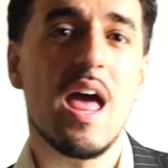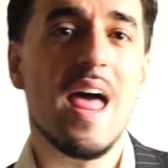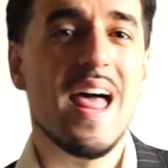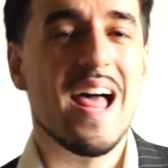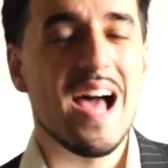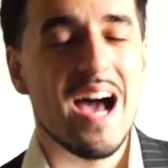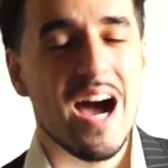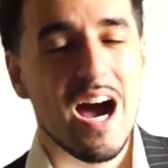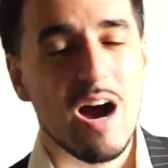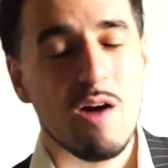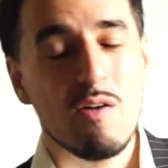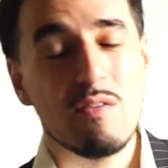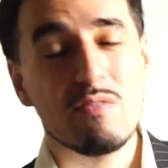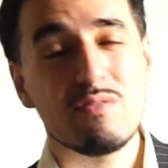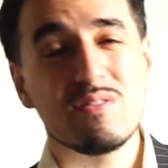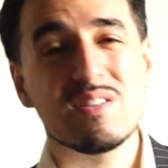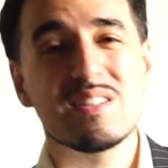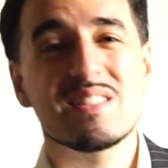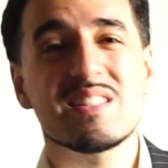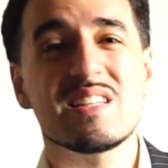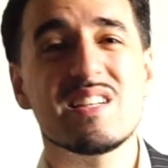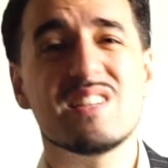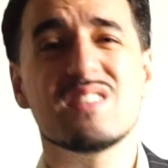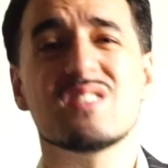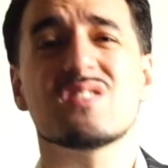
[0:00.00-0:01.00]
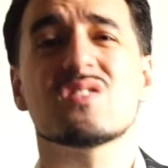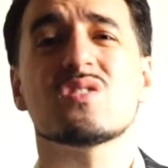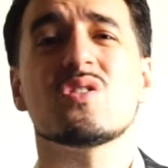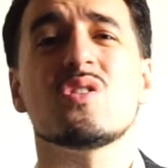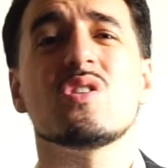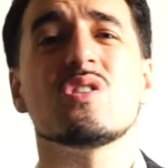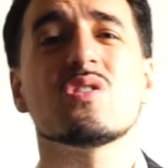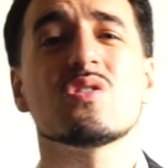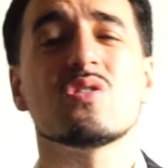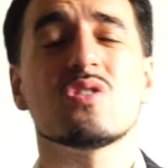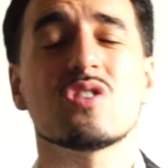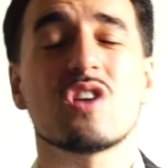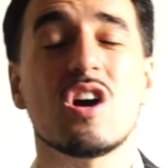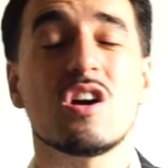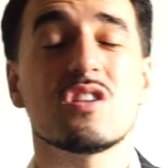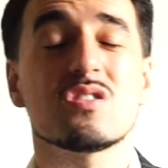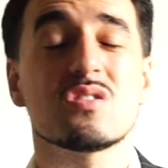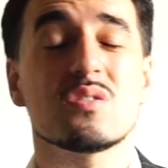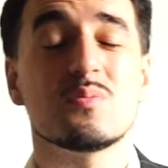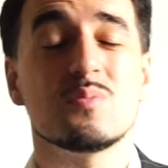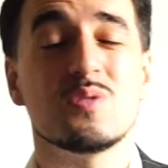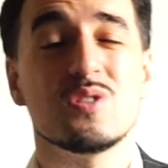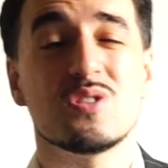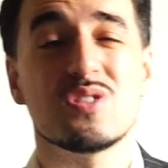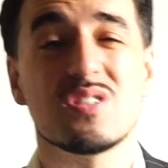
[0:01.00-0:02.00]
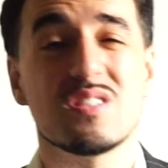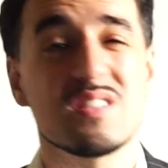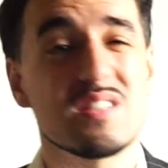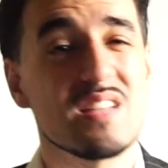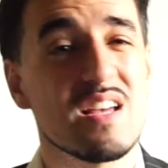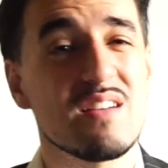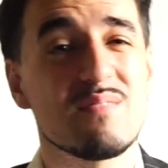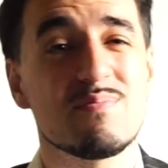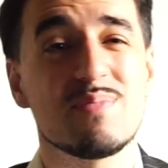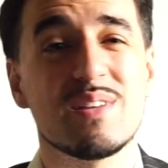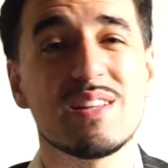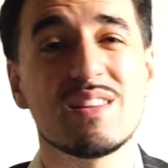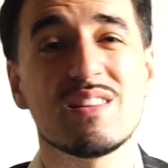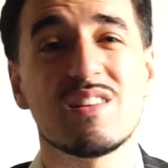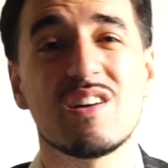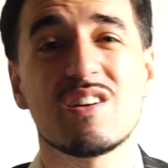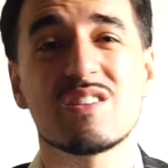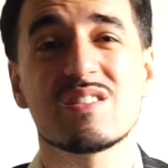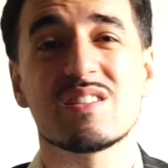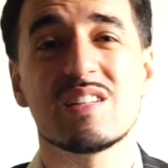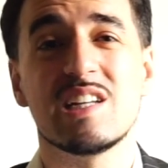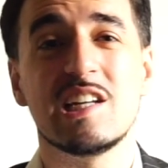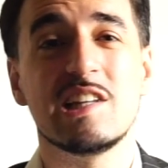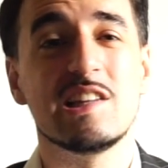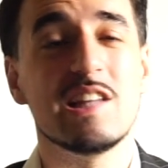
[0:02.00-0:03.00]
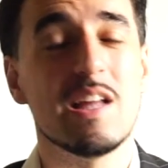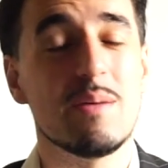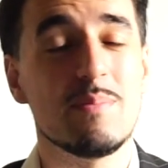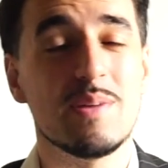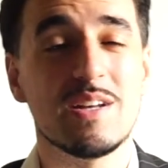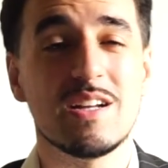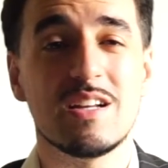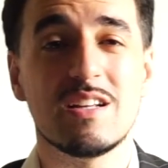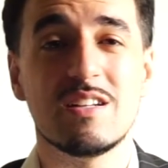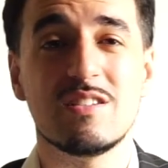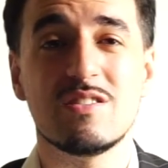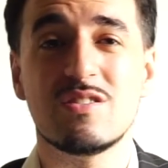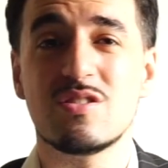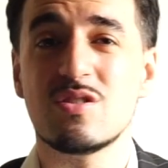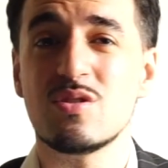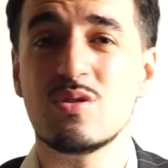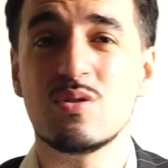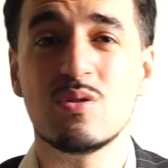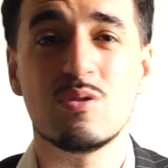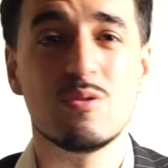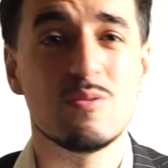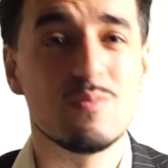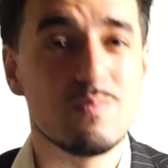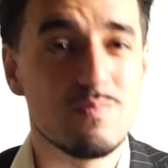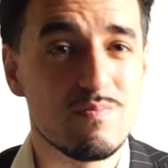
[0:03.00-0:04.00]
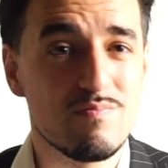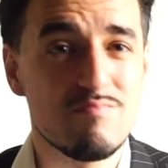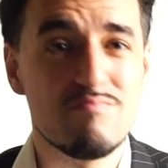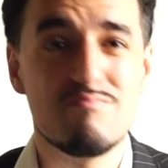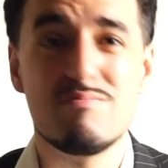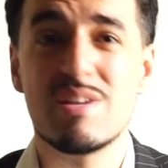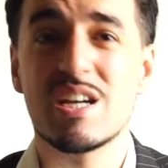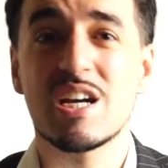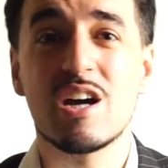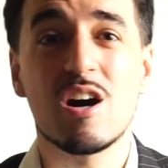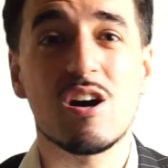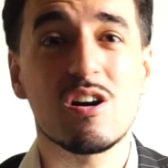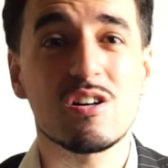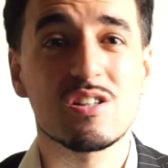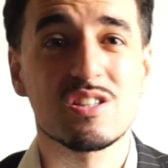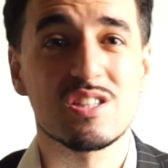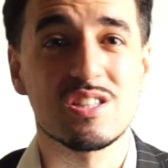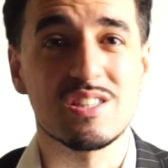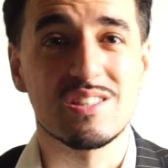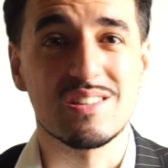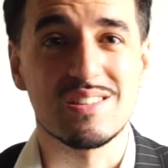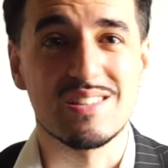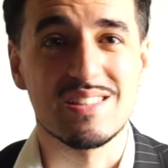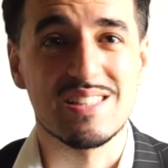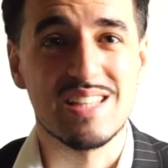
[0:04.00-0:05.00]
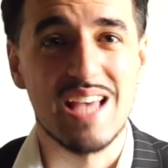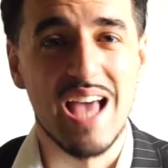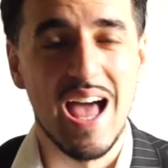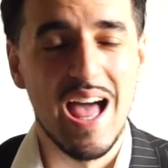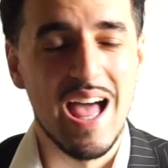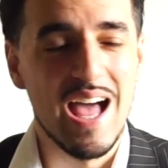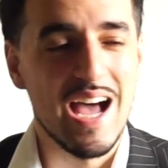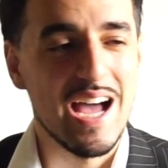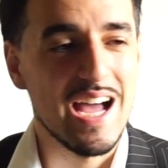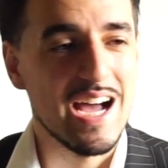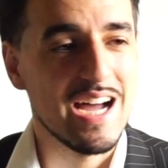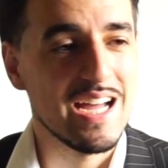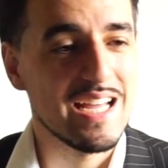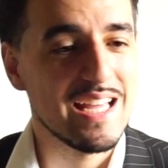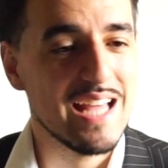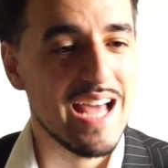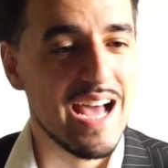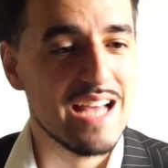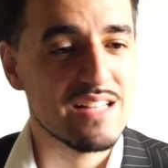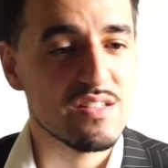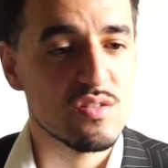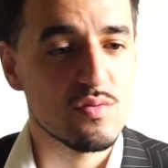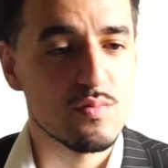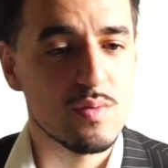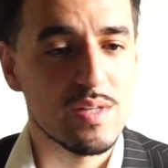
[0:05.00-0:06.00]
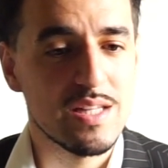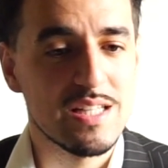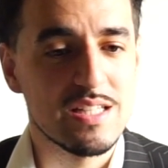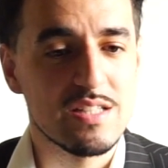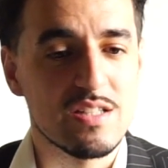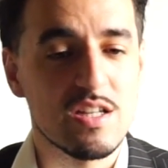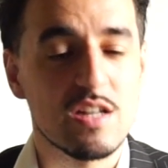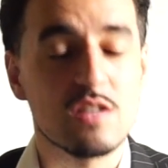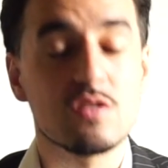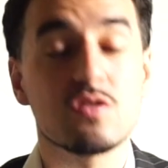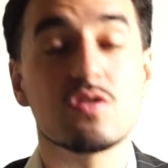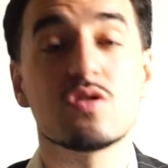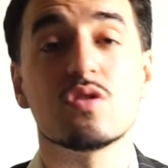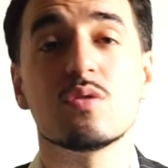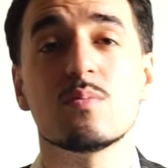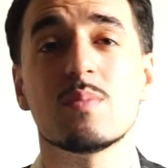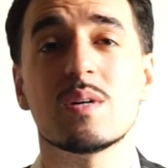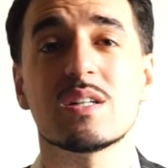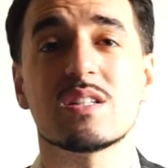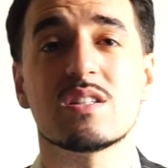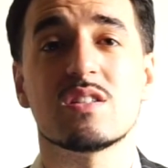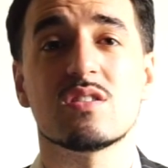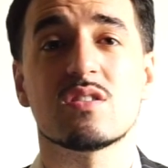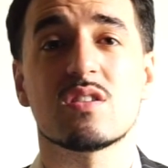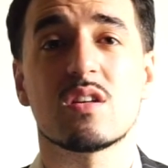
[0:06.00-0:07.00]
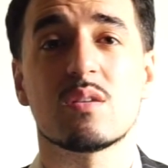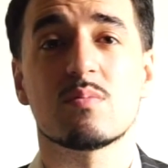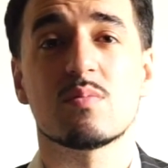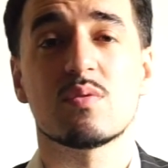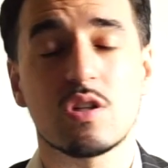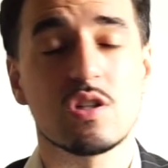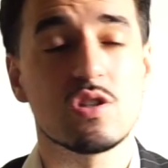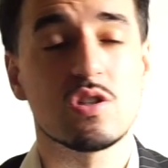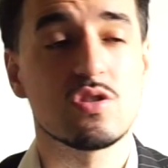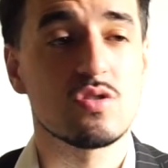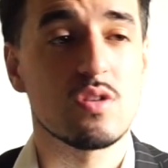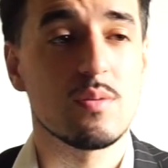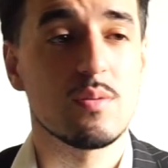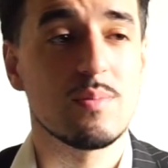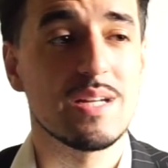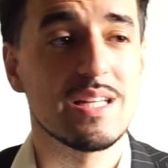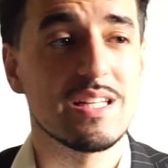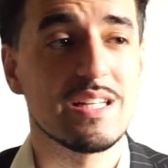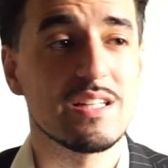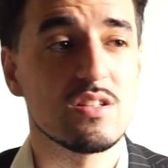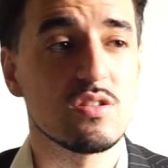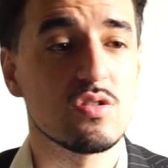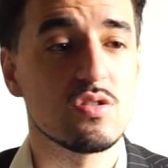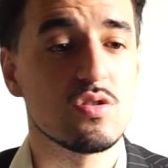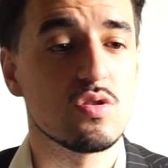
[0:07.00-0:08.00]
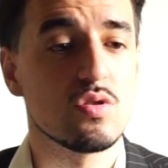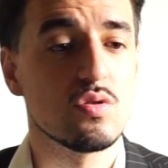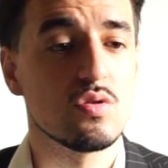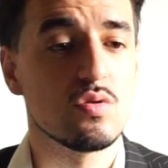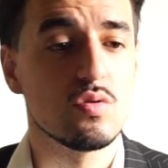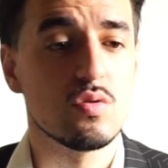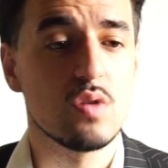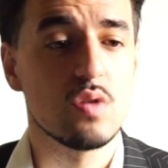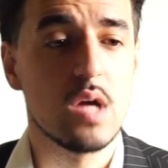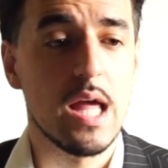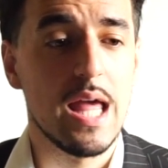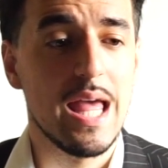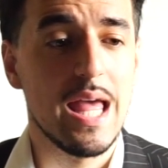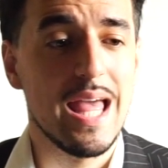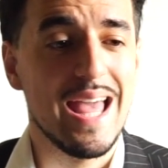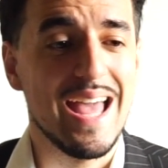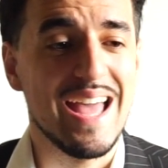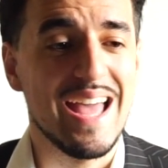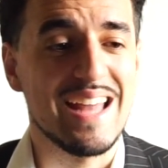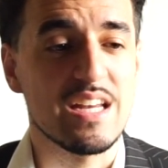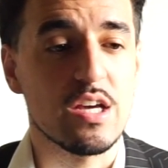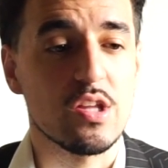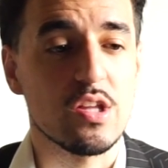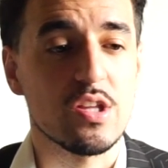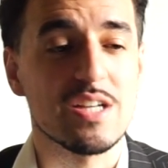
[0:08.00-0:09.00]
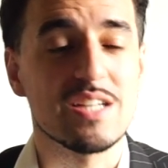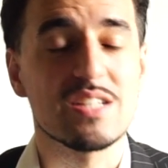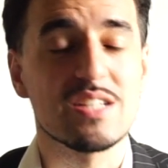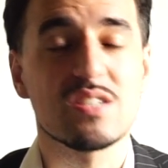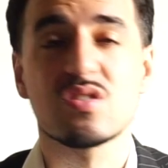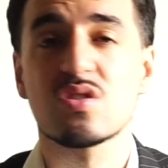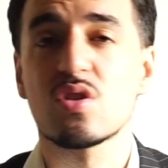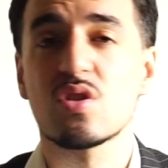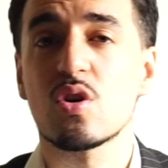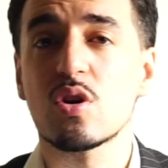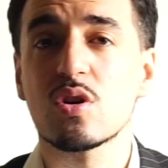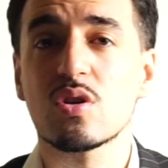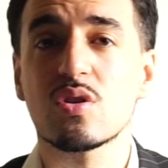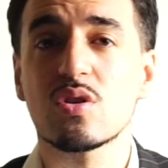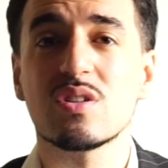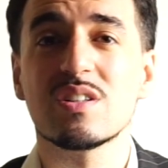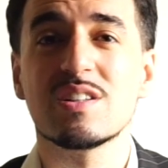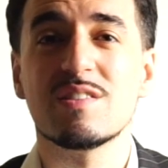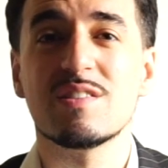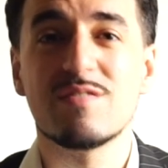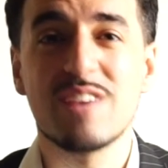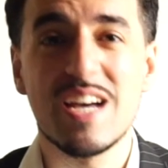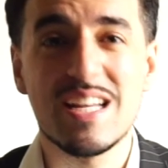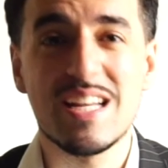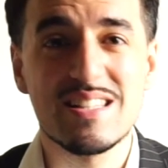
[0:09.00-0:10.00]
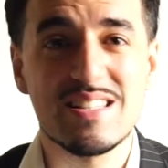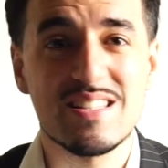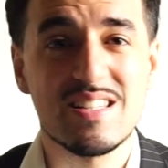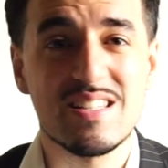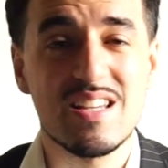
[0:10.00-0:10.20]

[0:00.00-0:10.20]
However, its historical contributions have been largely limited to big auctions. It hasn't really done too much in terms of contributing to any other historical events.